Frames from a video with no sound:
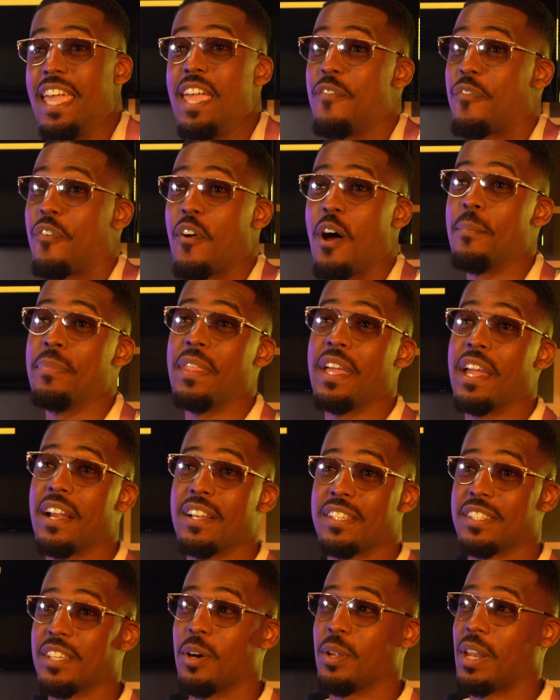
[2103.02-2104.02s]
He's from
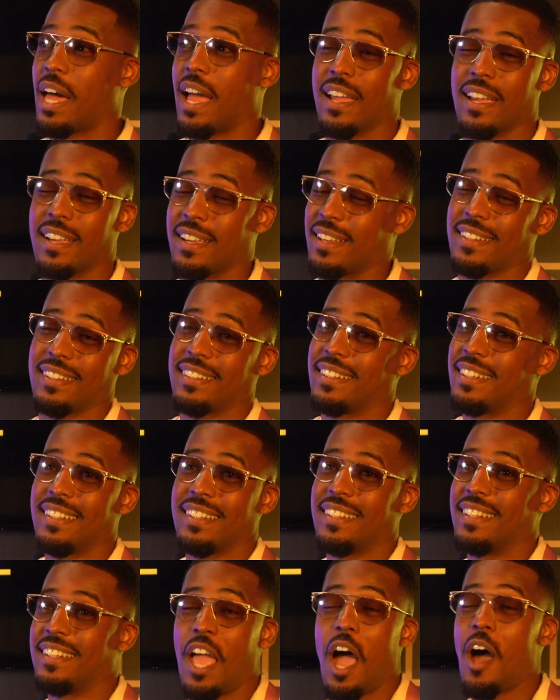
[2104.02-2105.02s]
there, so like
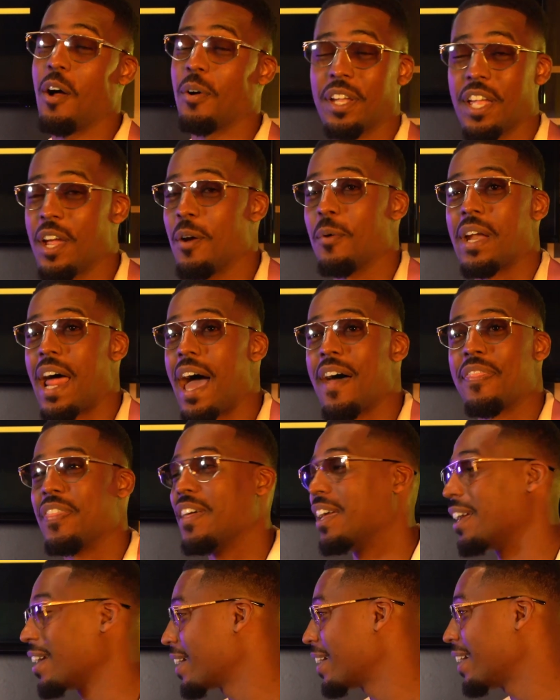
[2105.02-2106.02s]
Y'all don't care what I
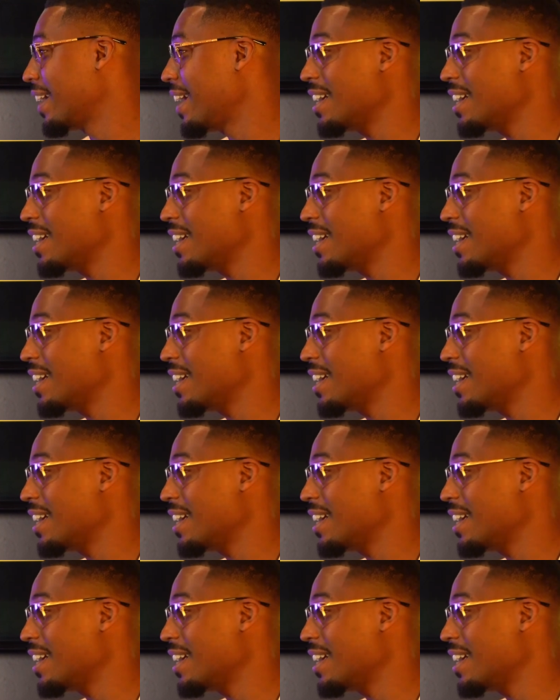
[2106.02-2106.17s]
think.